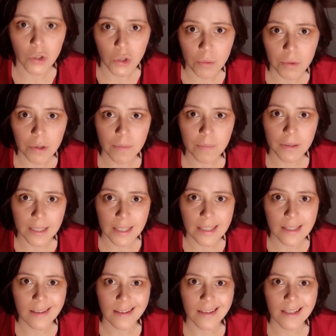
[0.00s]
Gubler
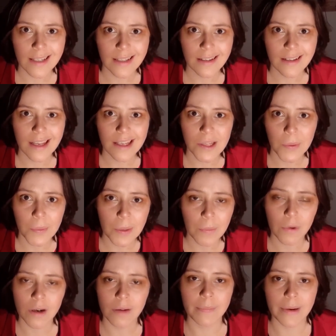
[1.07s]
plays the scene as though he
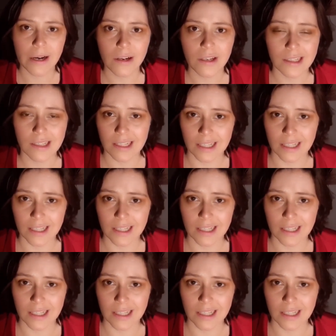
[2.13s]
were embarrassed